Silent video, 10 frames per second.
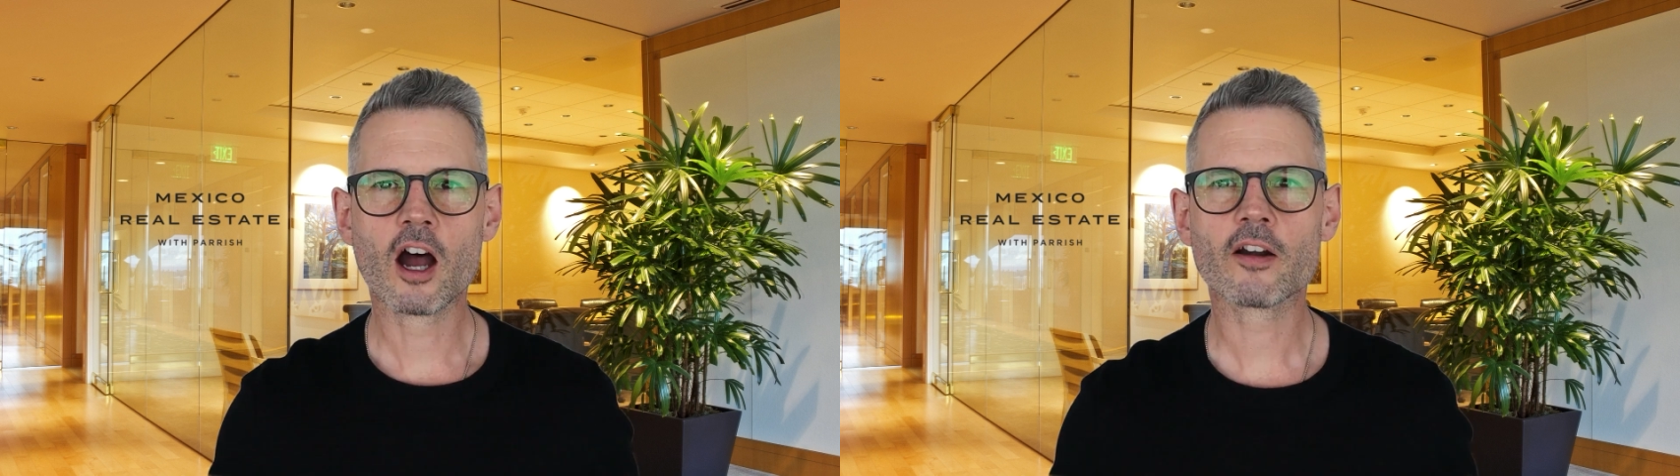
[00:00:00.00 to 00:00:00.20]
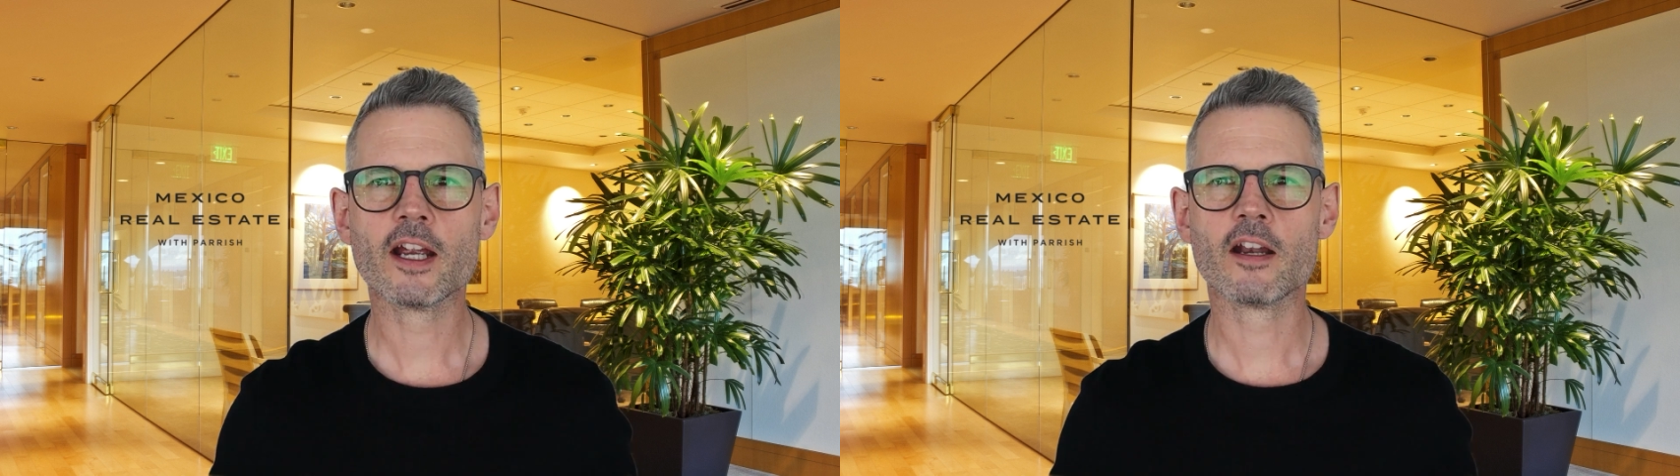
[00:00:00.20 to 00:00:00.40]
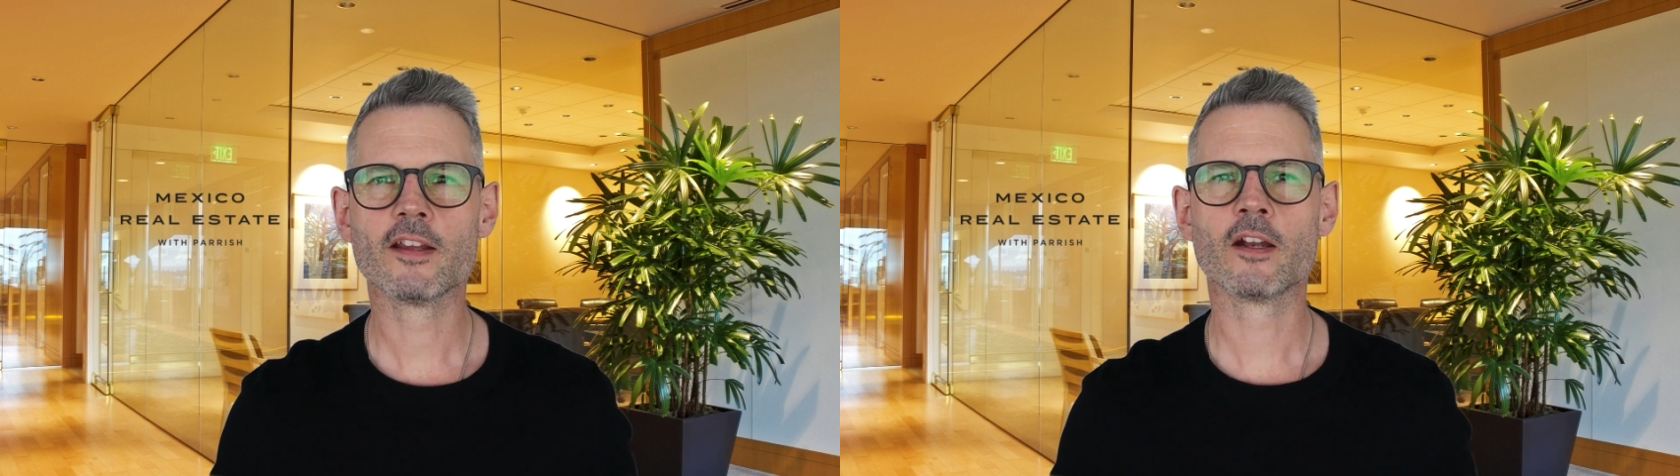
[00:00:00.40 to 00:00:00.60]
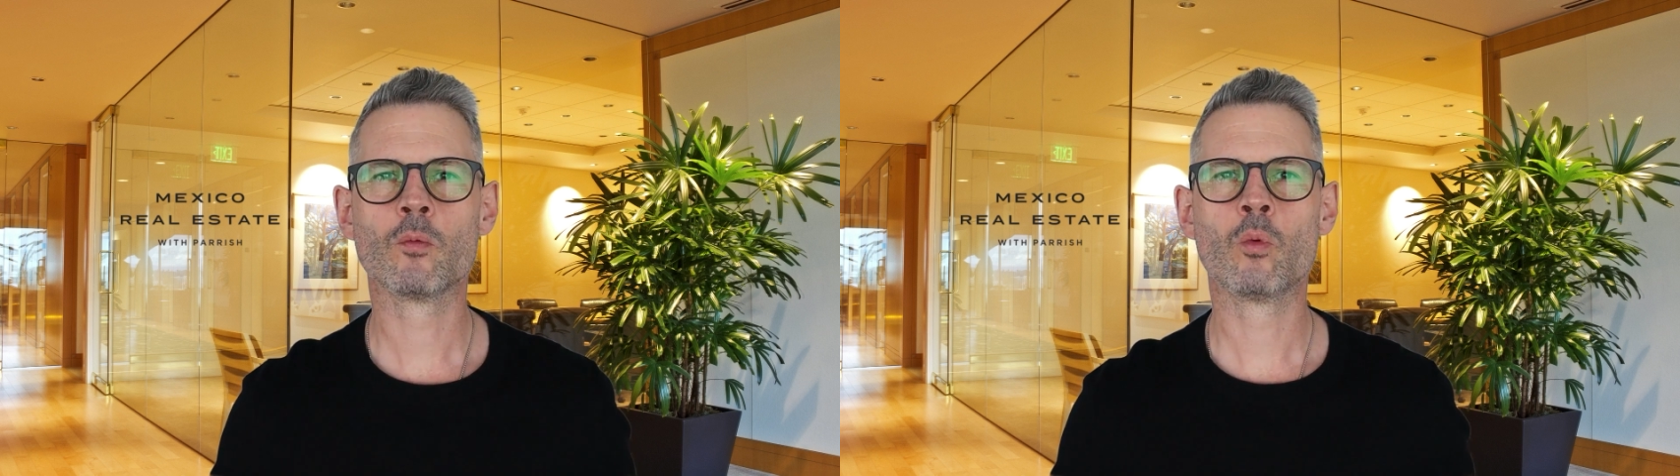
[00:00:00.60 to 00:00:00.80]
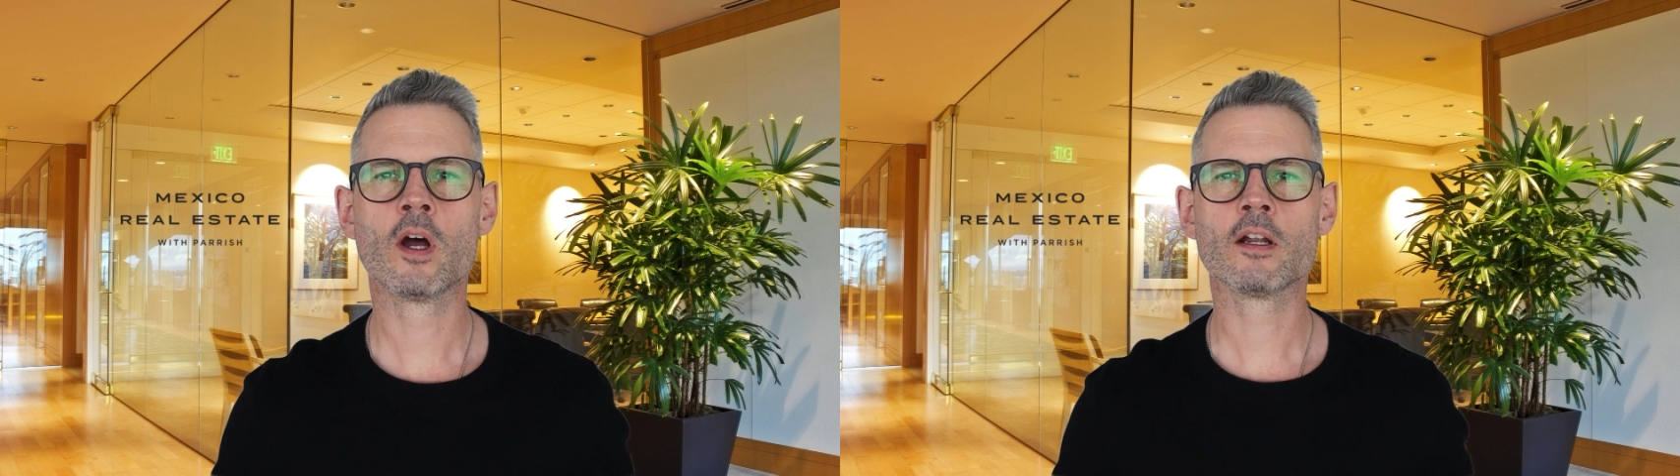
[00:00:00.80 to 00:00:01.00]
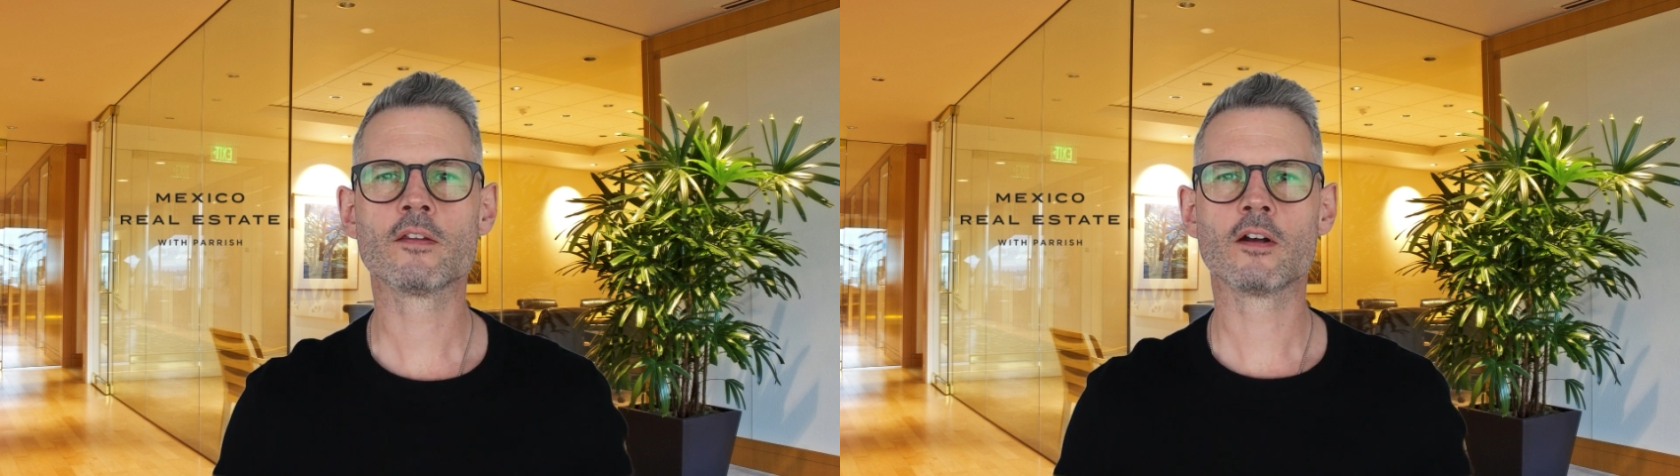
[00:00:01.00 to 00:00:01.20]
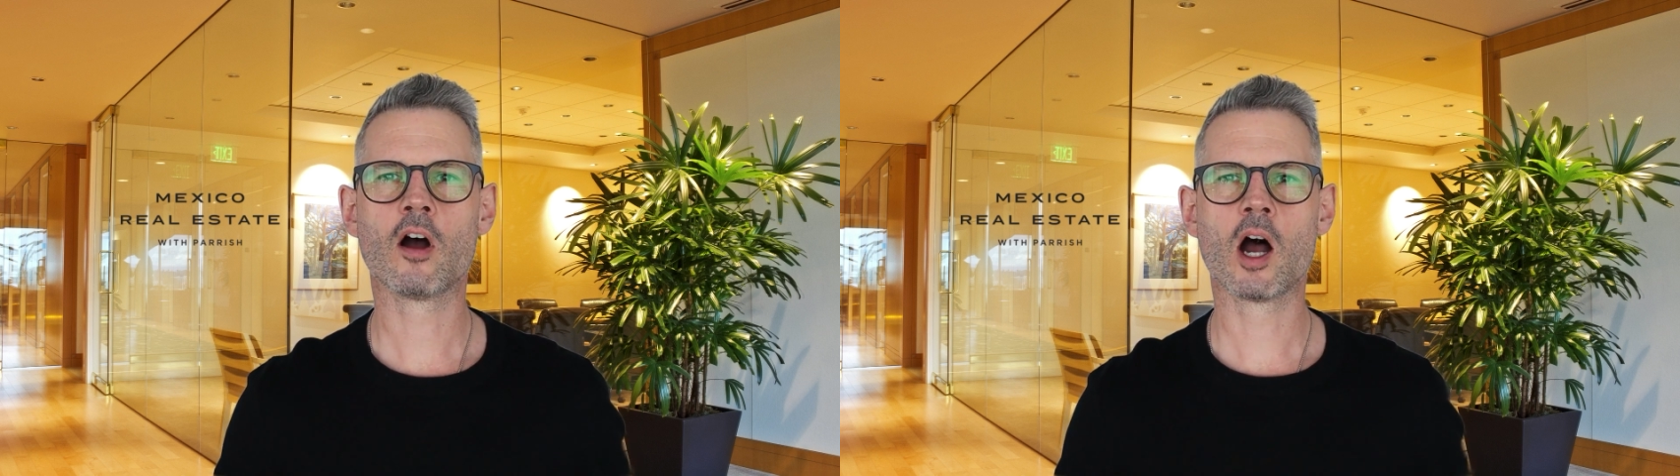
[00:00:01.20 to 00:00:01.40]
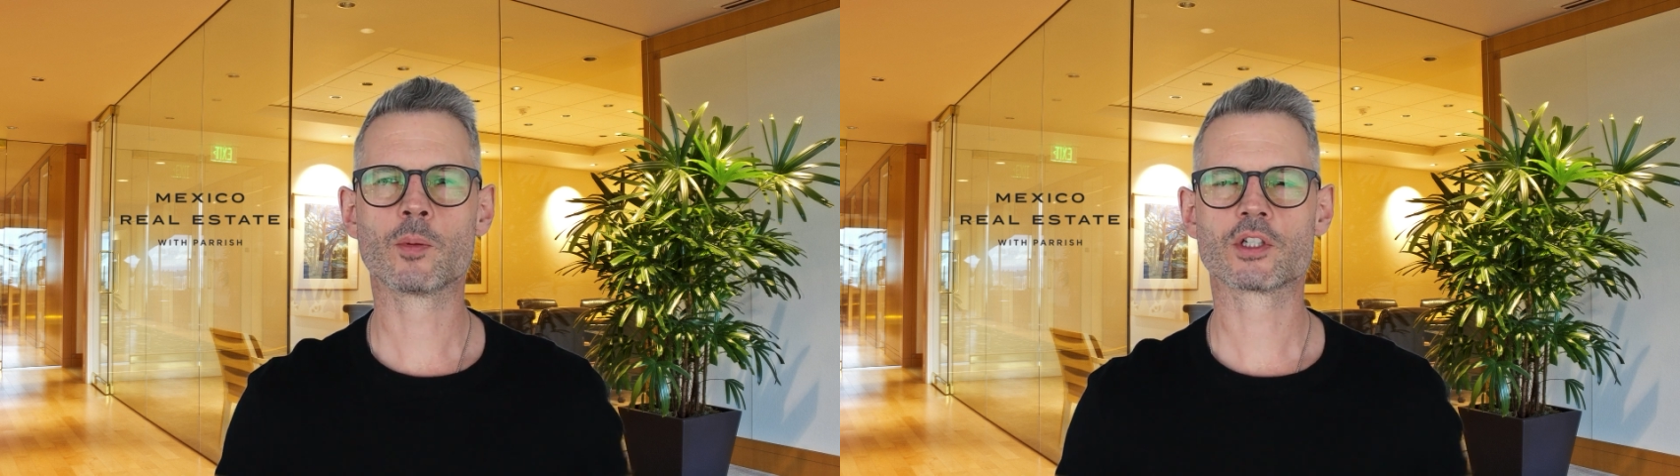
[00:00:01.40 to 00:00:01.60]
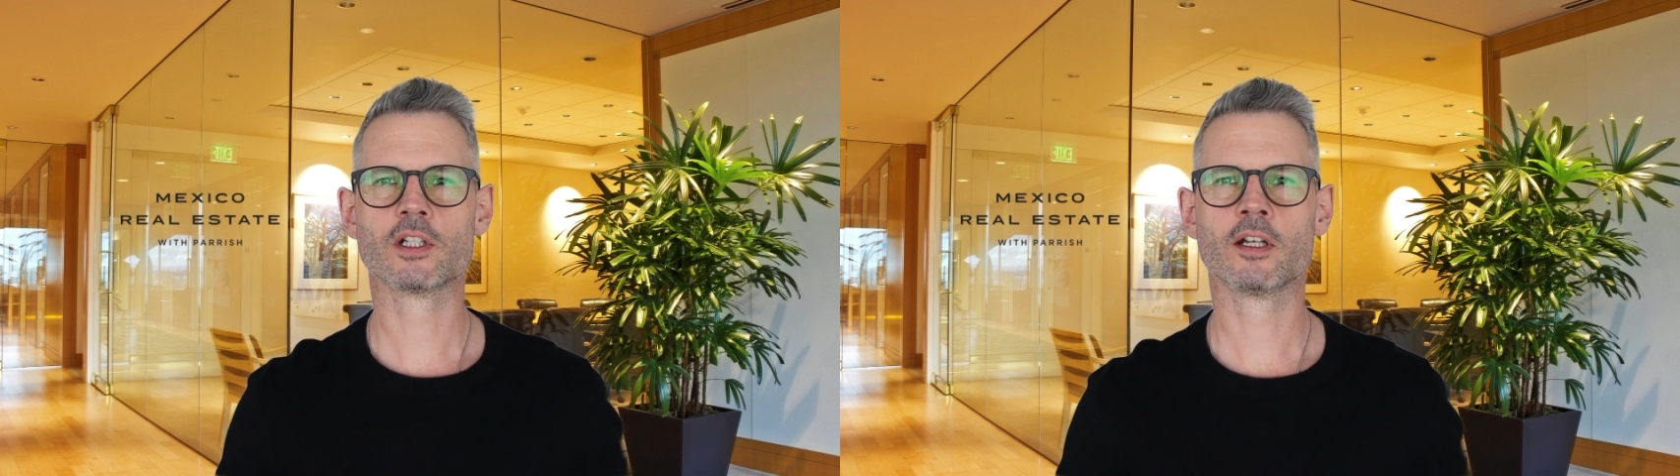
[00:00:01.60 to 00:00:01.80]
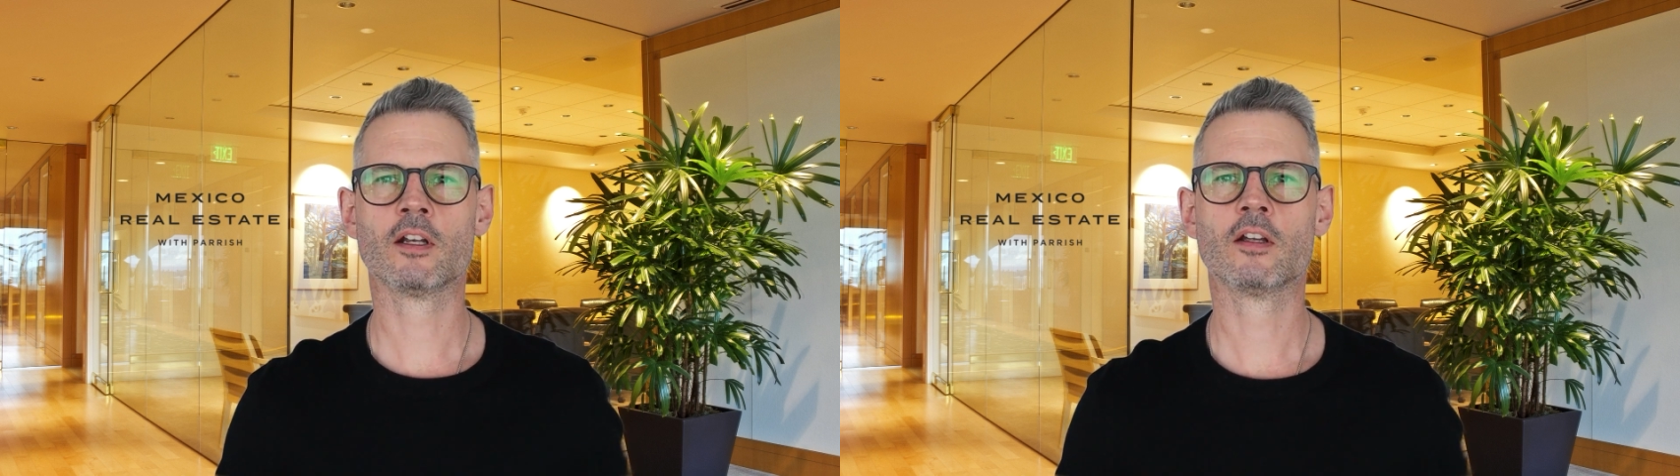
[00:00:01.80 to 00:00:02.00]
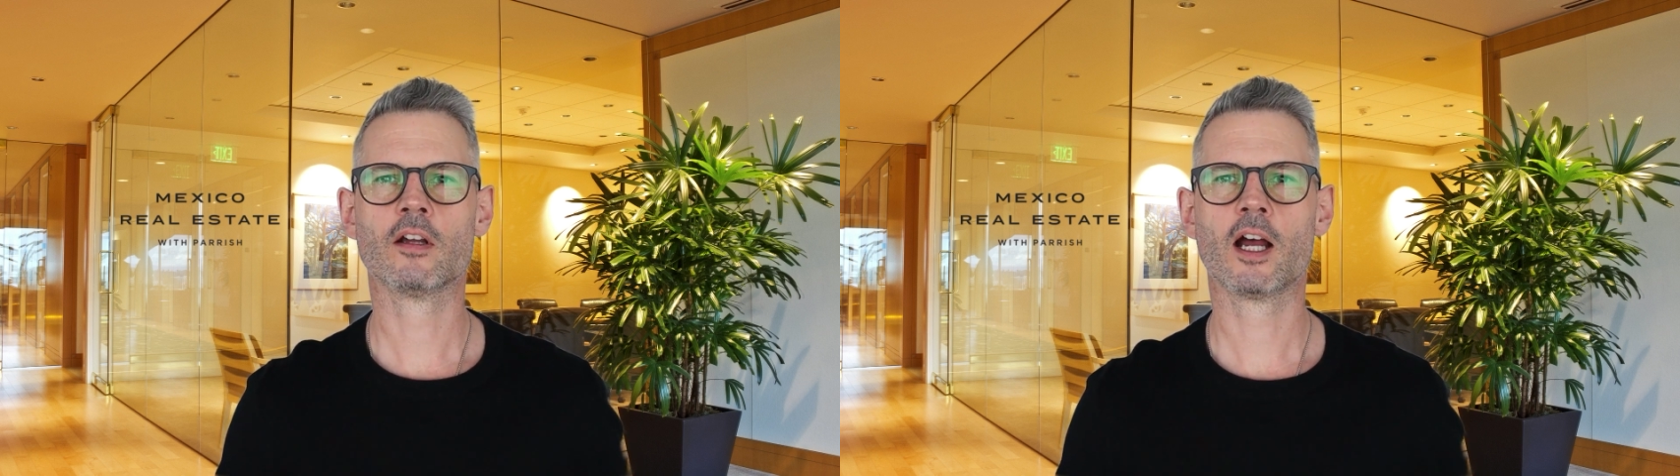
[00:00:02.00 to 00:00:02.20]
All right, and then one other option,